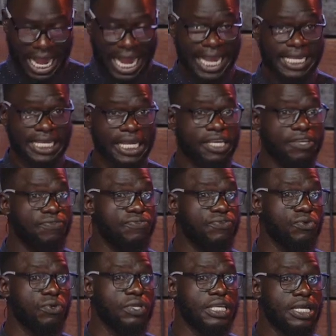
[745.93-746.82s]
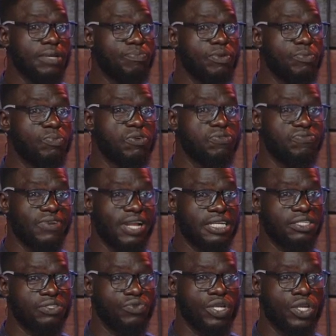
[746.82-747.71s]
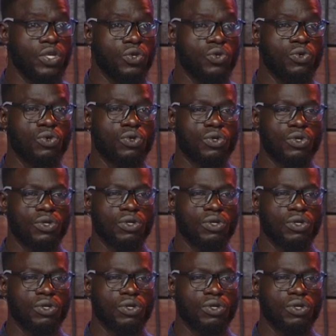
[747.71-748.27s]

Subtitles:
If you hear people flattering you,